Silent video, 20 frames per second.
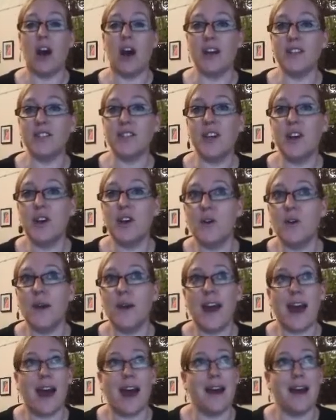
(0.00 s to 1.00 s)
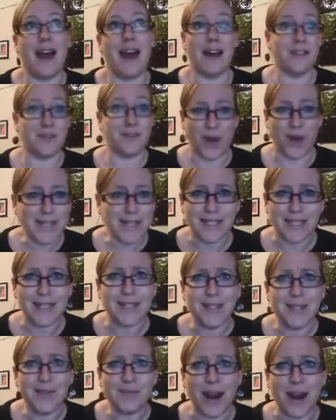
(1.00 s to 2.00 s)
Costco has great
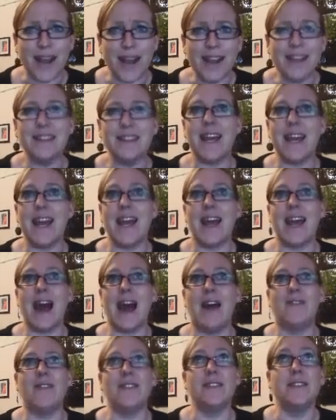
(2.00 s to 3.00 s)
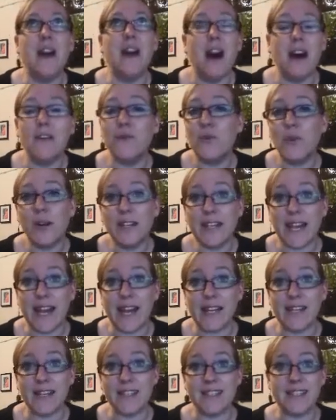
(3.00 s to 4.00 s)
deals, right? They have a lot of
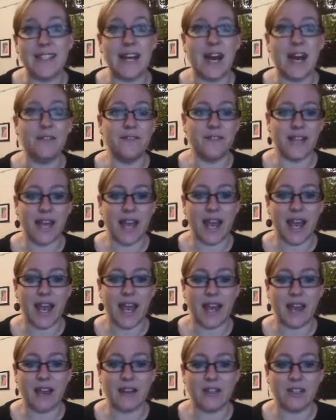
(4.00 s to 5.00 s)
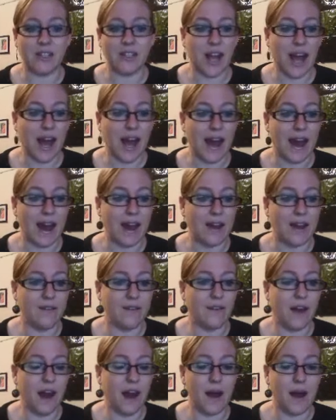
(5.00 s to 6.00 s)
organic stuff. They
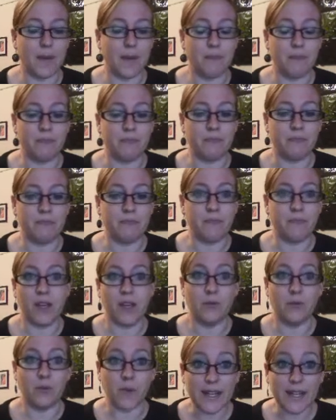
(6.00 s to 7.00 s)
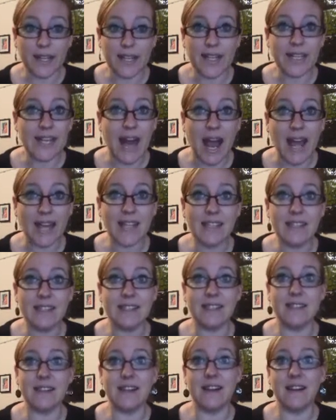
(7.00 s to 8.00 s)
have really nice
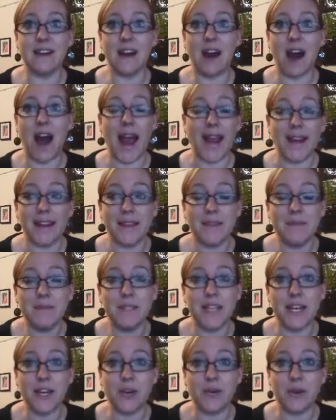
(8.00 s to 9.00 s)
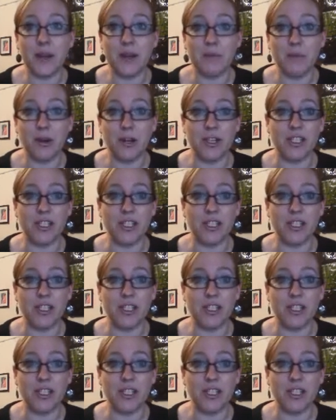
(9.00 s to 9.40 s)
items that you can